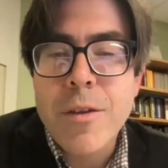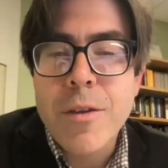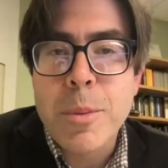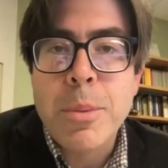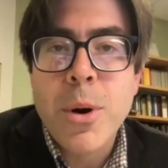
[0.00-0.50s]

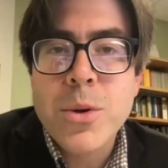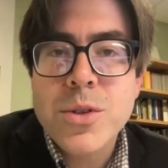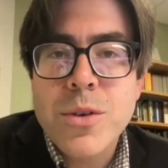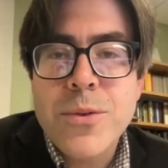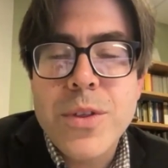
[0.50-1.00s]

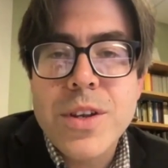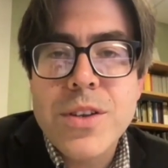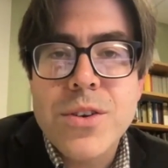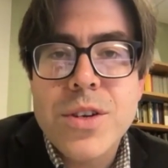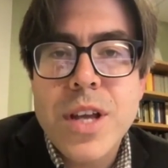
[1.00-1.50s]
proposal for the
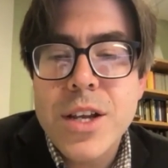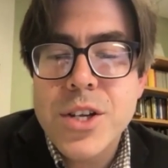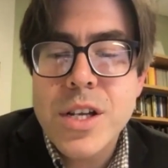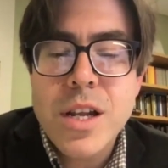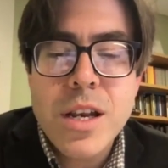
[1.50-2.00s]

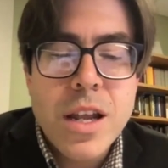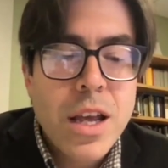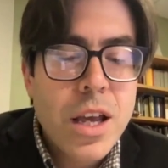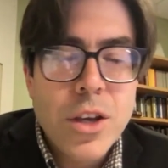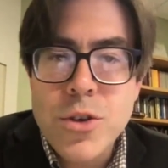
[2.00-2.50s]
dissertation, and
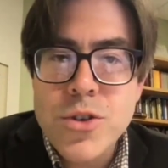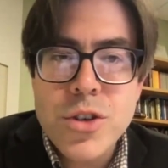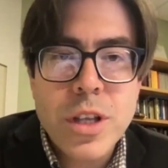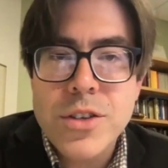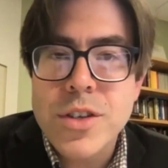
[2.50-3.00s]

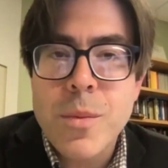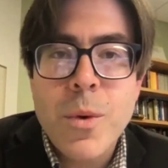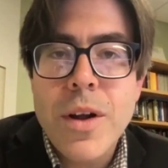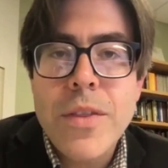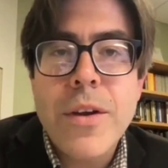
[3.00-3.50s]
usually
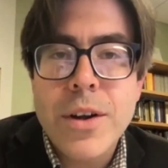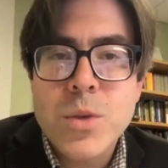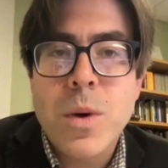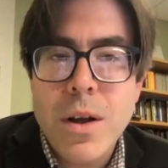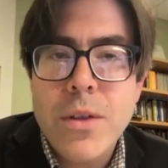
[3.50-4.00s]
somewhere in there
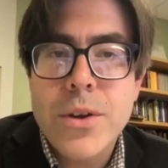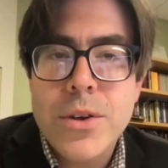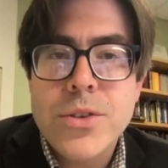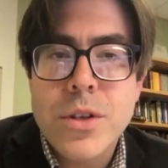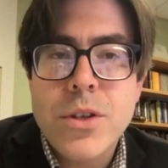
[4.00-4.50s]
as well
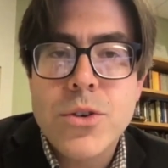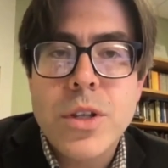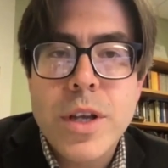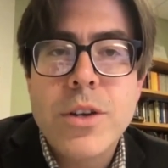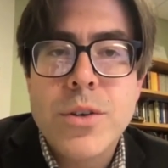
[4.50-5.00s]
there's
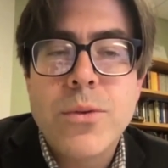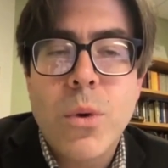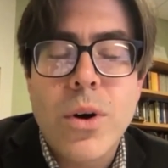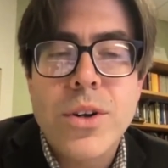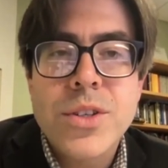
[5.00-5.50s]
usually a
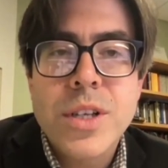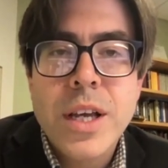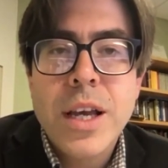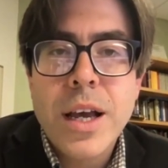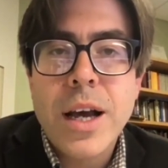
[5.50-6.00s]
divorce,
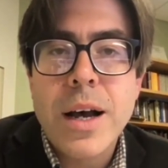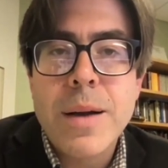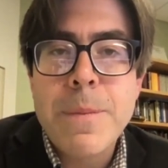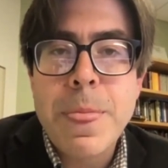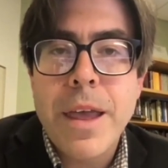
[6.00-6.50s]

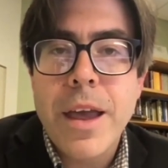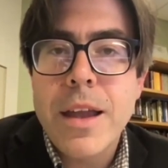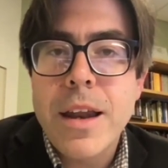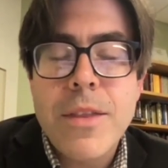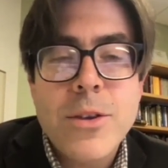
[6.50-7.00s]

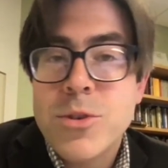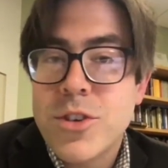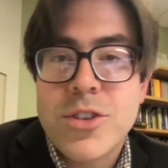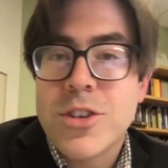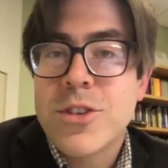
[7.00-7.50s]
and this was
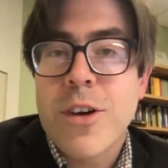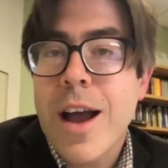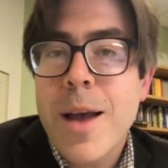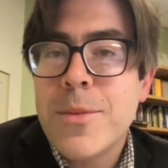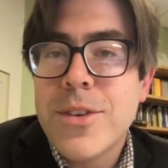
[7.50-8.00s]
just
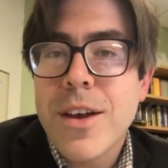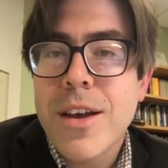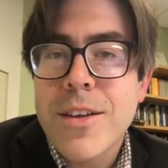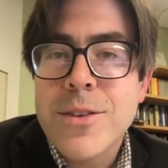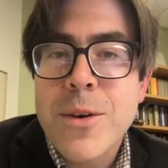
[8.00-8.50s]
described
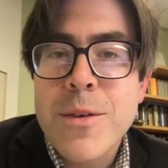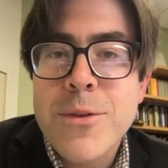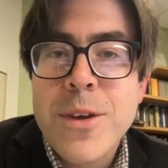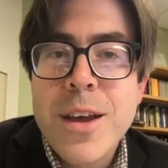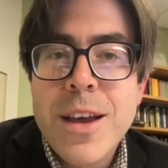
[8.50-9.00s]
sort
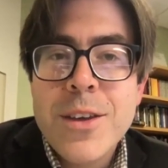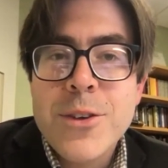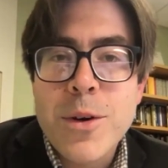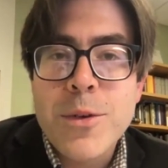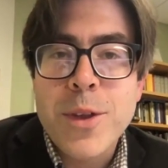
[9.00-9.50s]

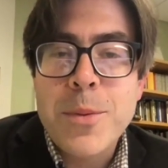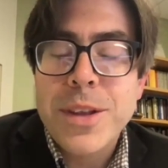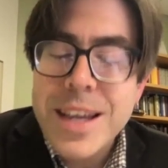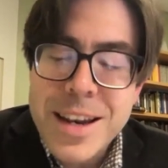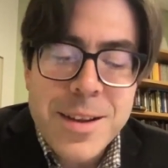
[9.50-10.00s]
of
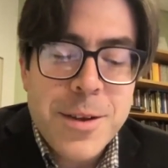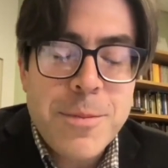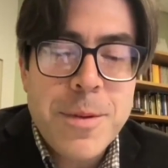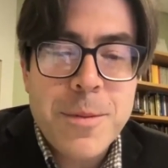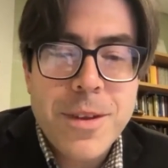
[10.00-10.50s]
flippantly, and
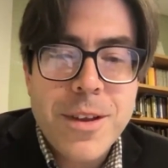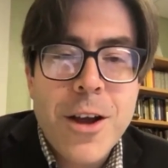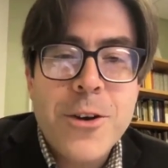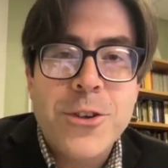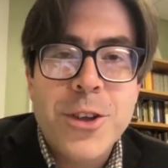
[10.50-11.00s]
it
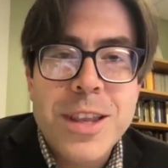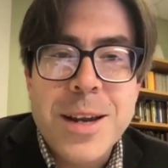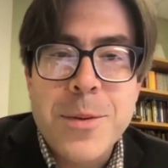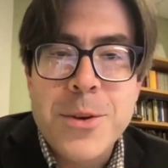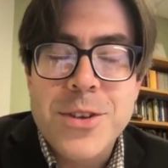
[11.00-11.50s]
understood
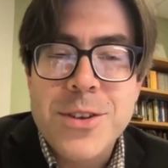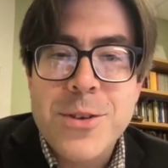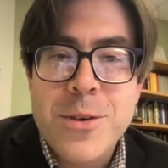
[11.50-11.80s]
that it was a sort